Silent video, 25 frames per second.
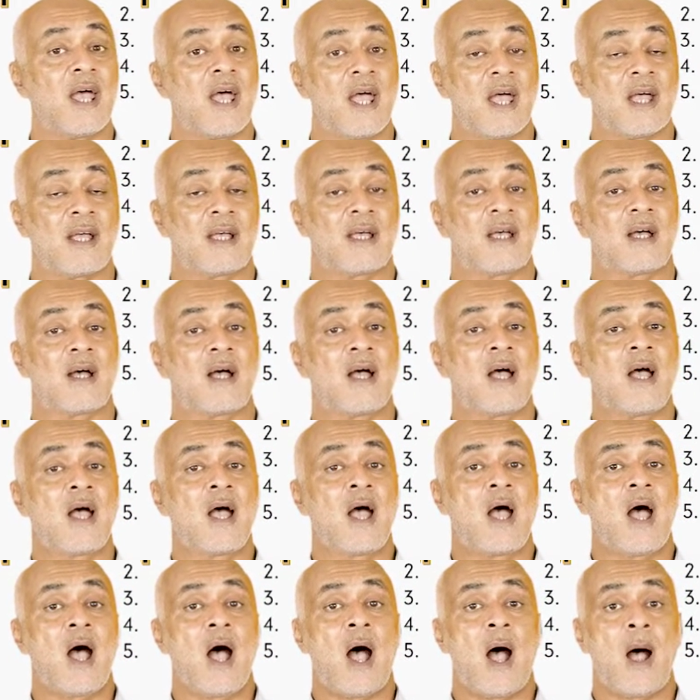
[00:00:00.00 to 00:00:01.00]
egg?
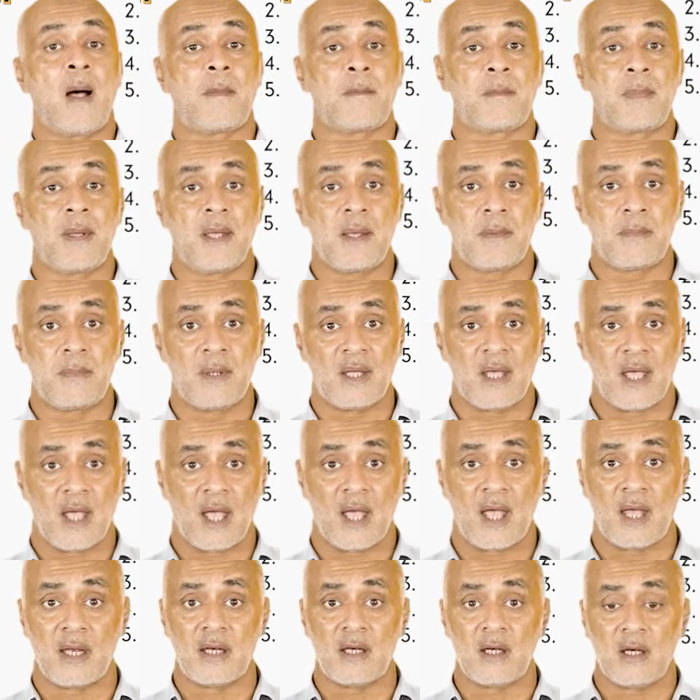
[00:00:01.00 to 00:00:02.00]
A baby
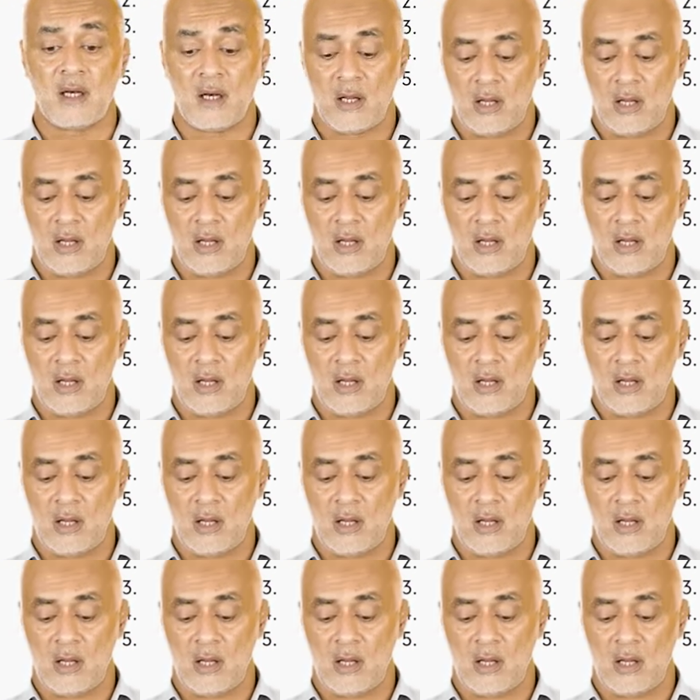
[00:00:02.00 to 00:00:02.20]
hen